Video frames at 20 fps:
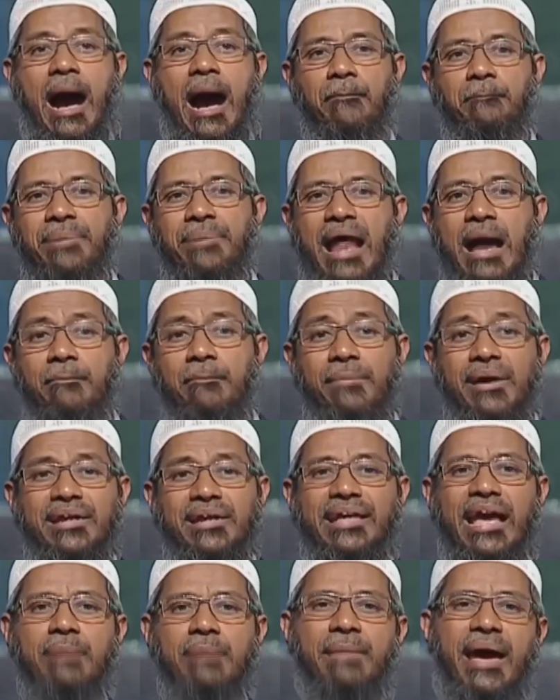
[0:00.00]
A Brahman
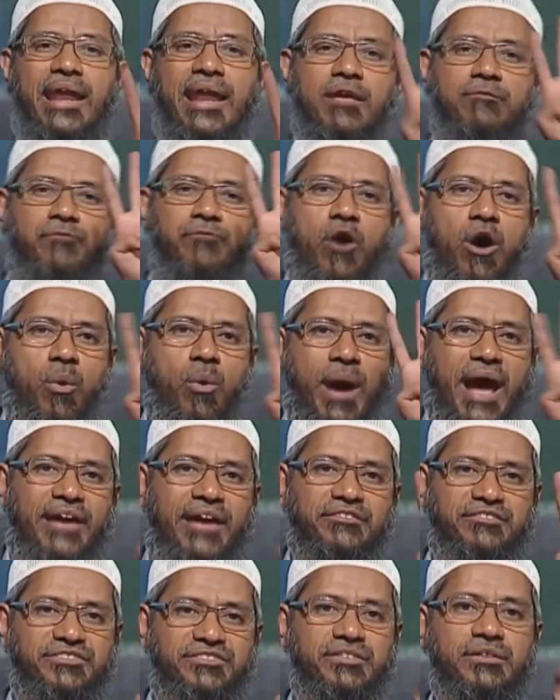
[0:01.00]
can marry four
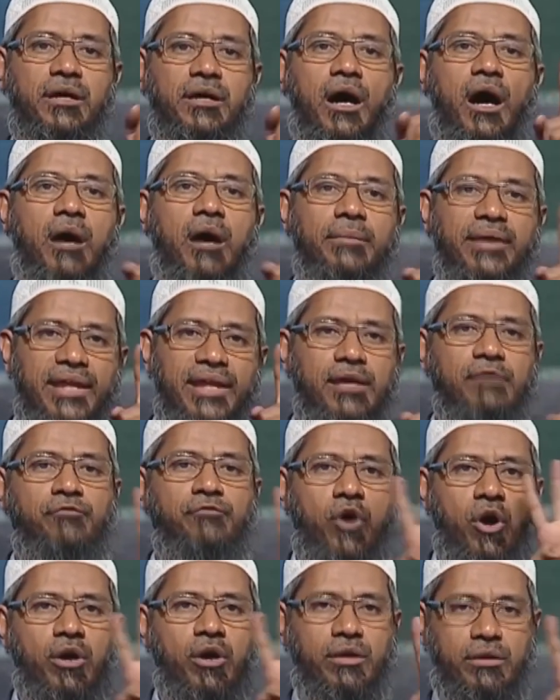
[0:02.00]
wives. How many?
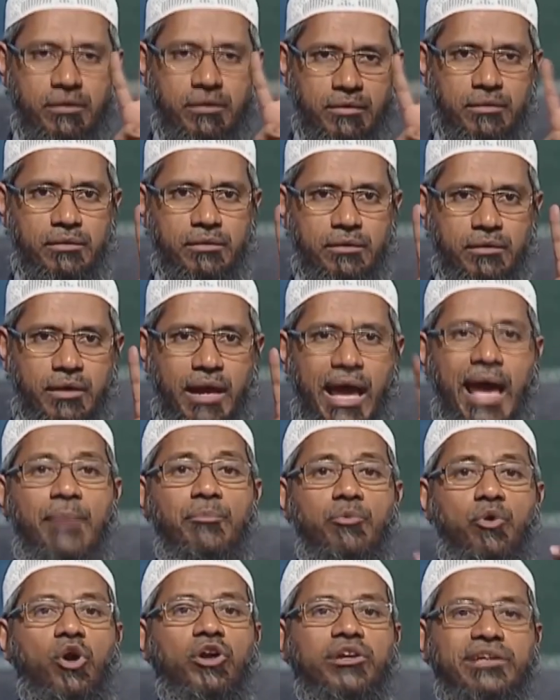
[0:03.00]
Four.
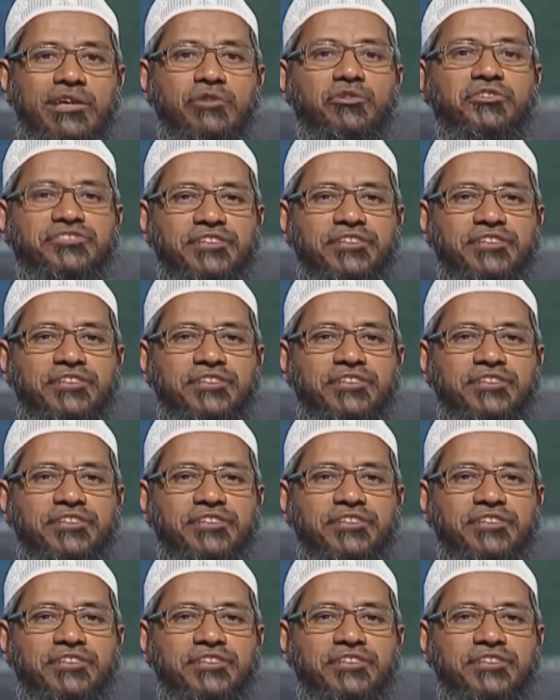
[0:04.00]
I'm quoting you